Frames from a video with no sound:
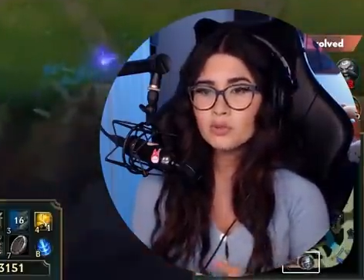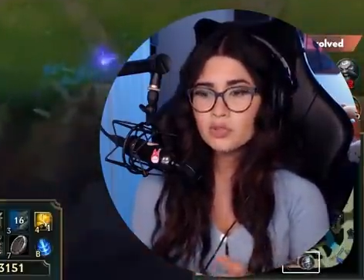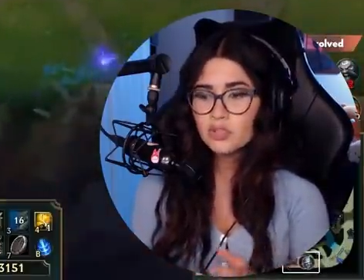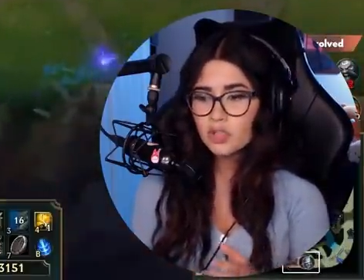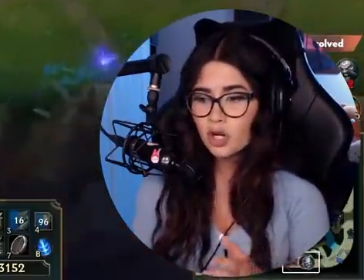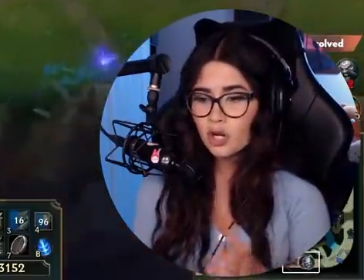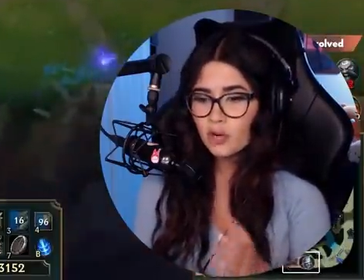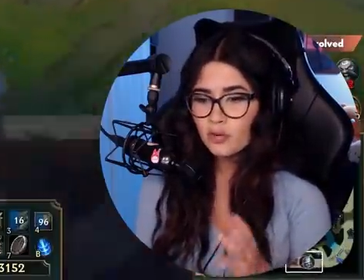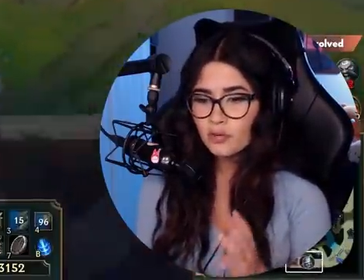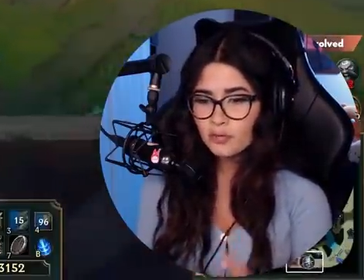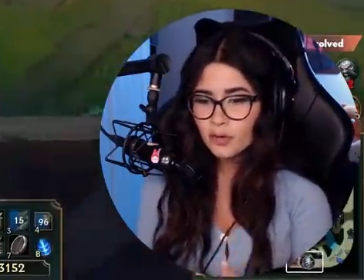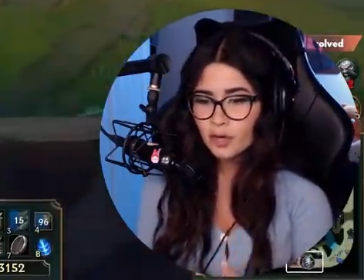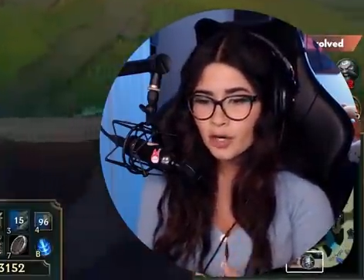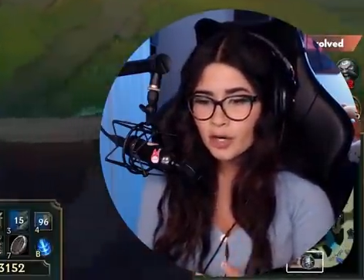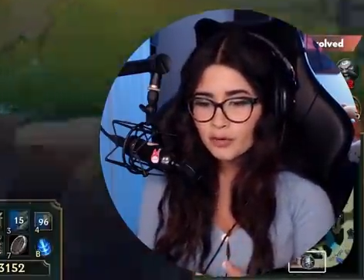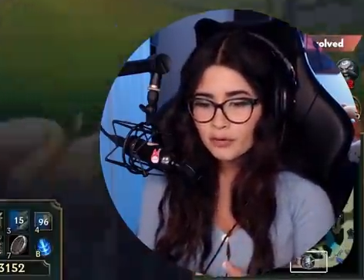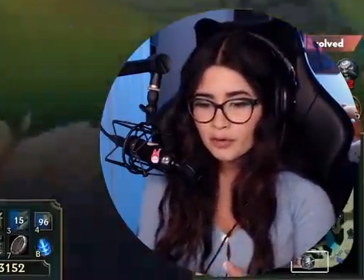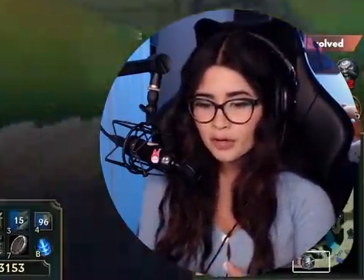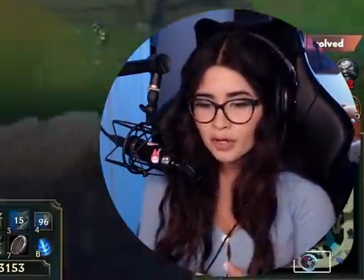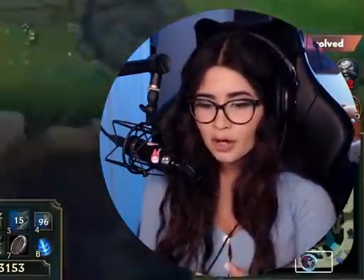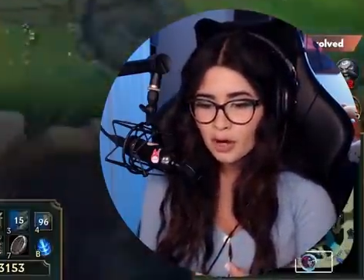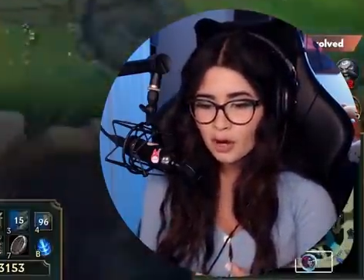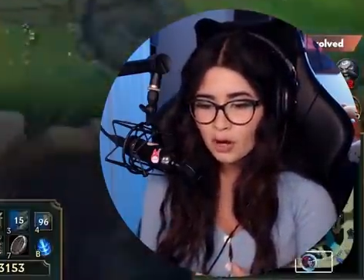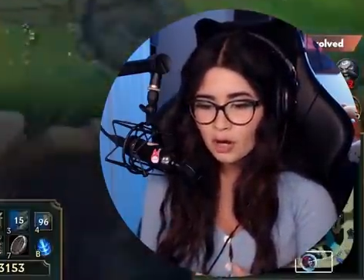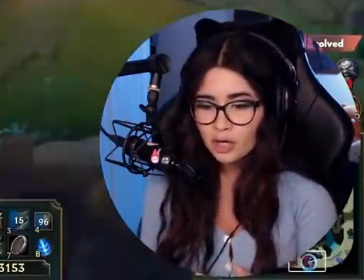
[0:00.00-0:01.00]
which are very
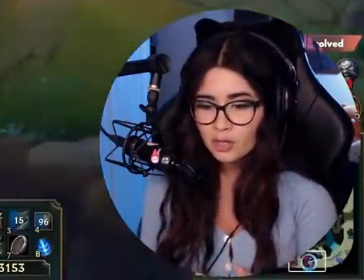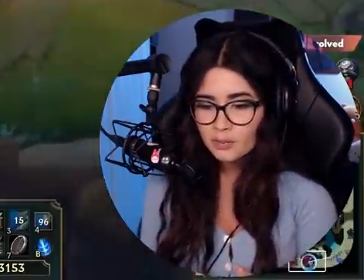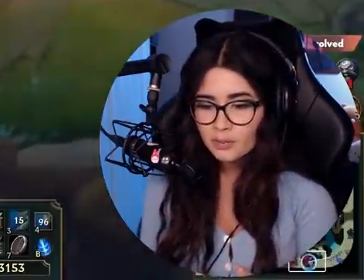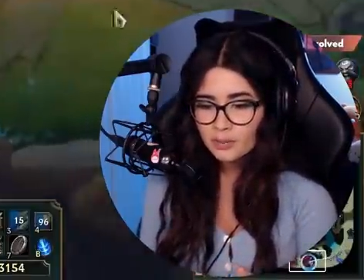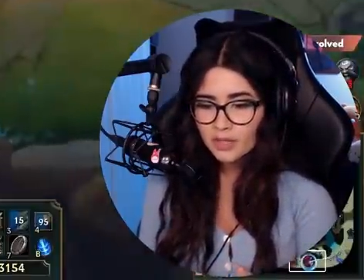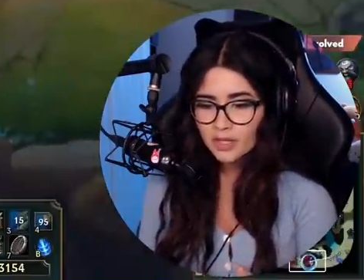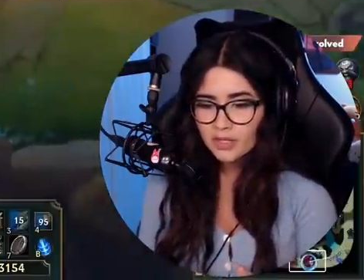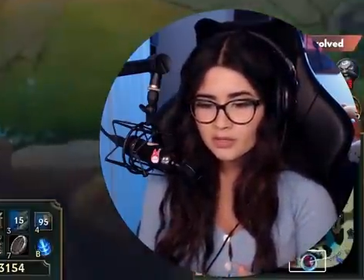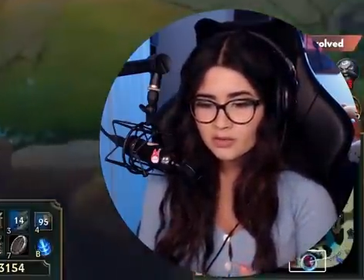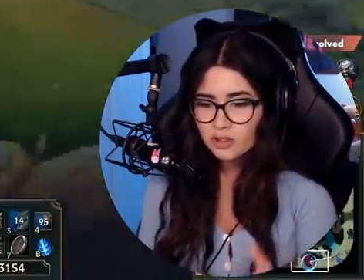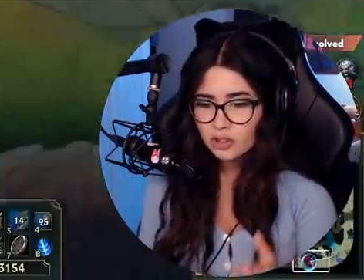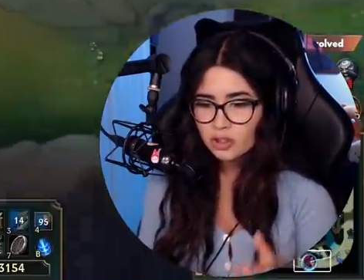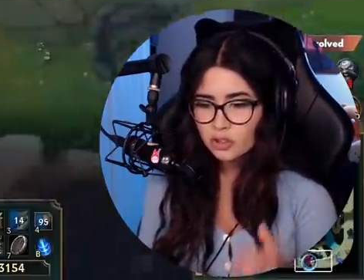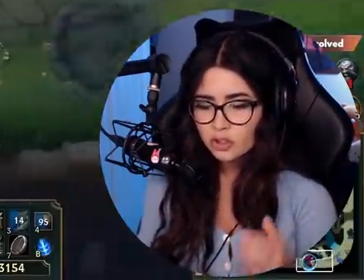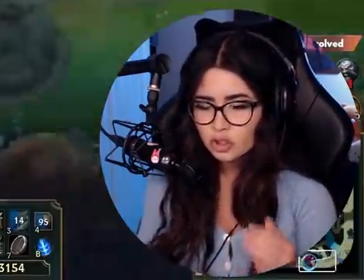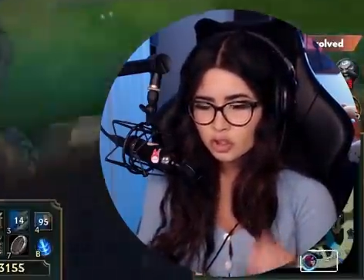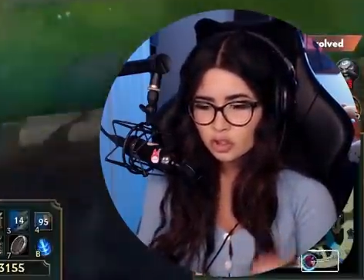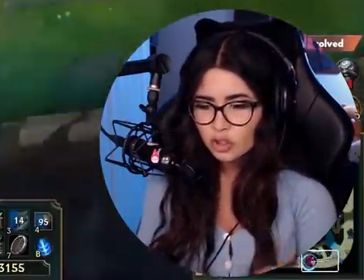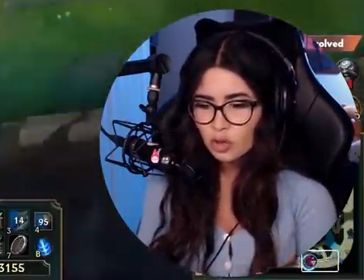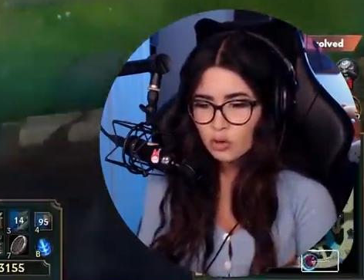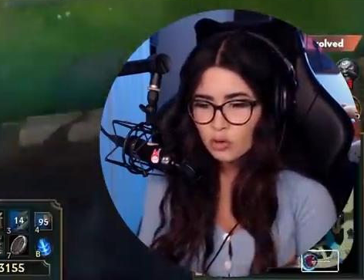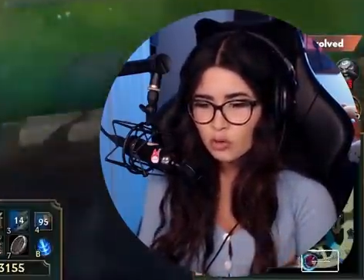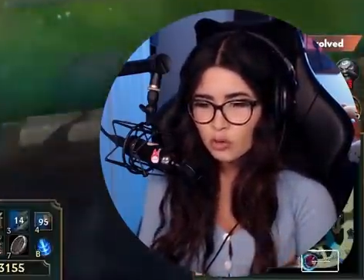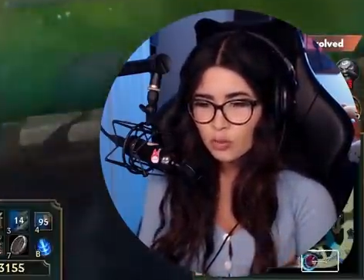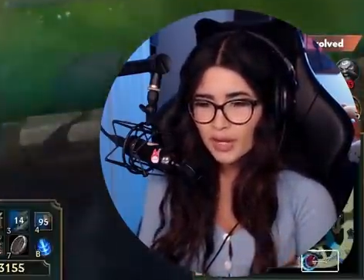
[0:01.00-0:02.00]
very hard because they're
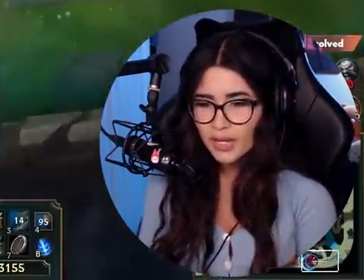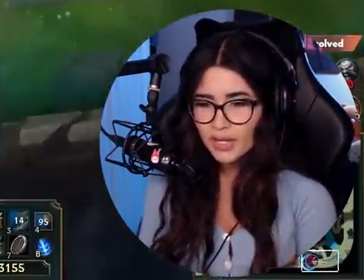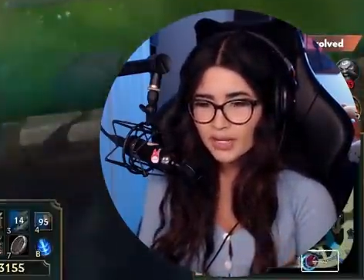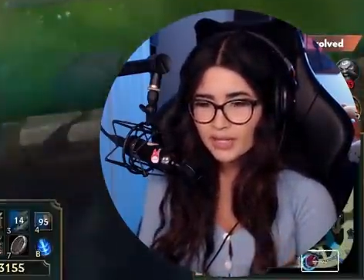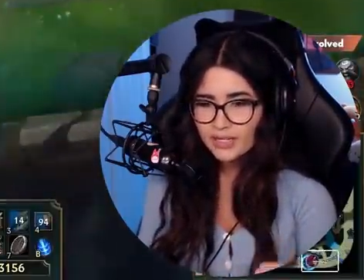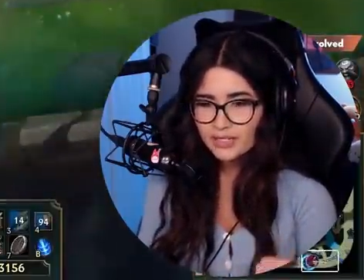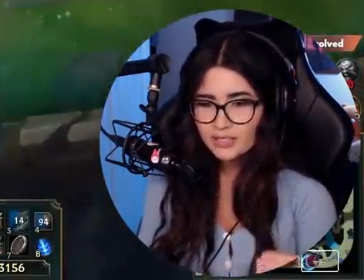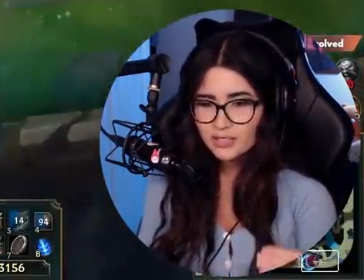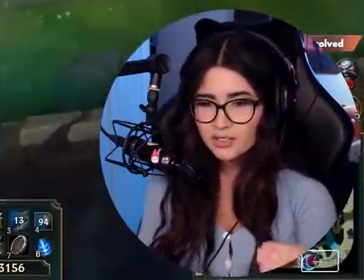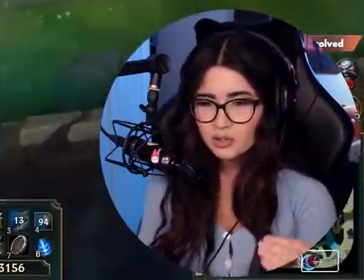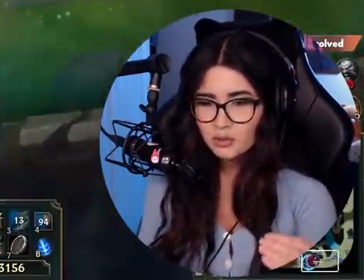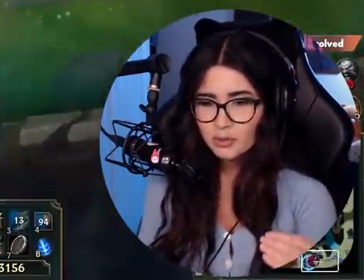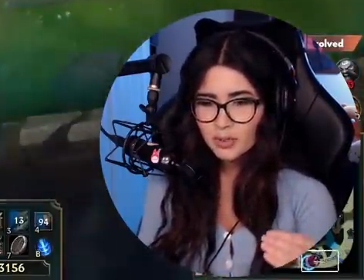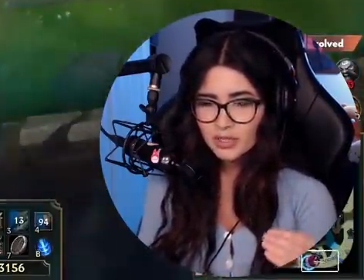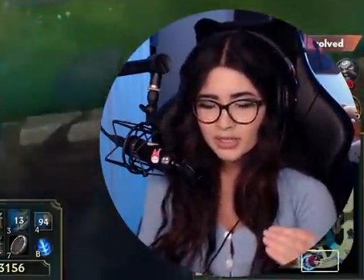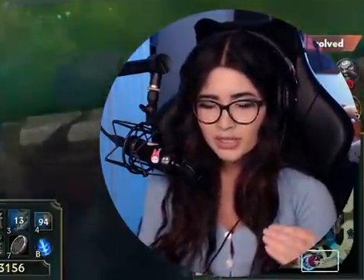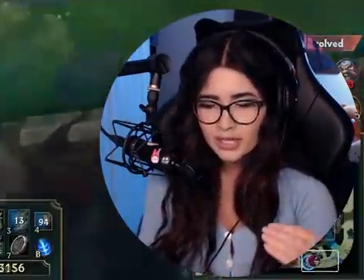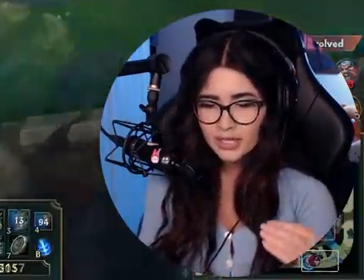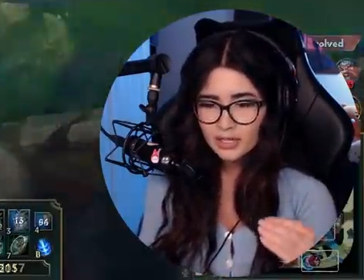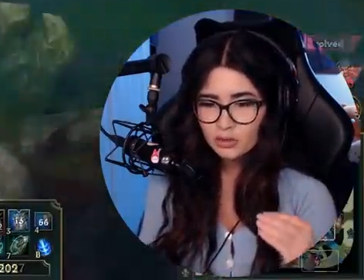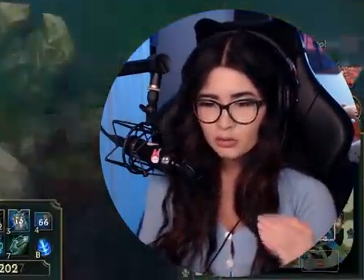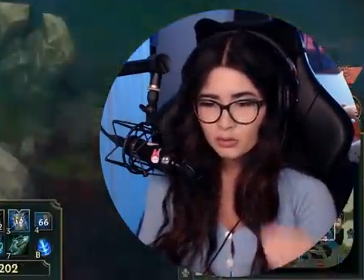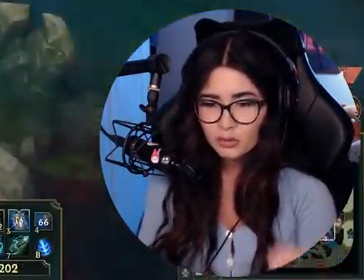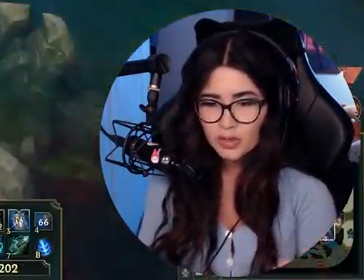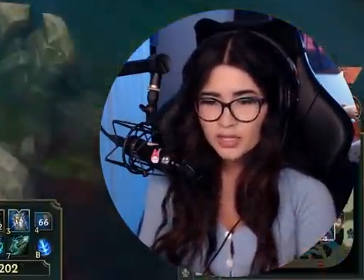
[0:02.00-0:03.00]
so quick, and he's doing
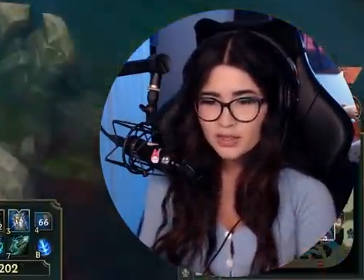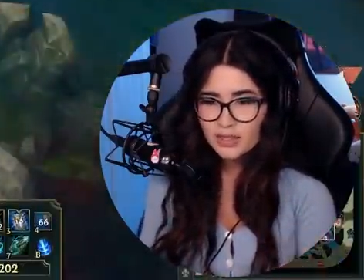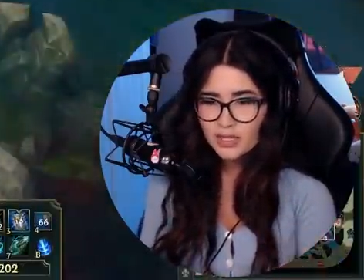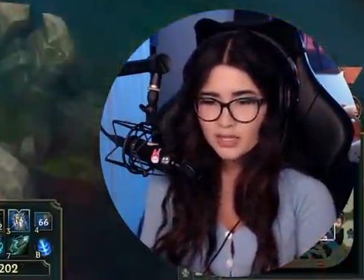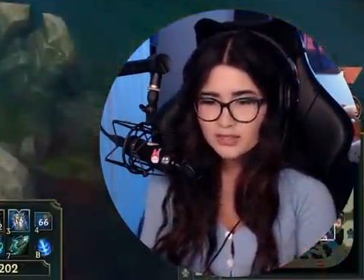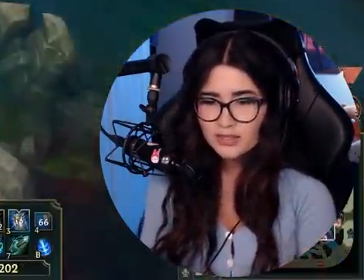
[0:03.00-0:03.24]
like three things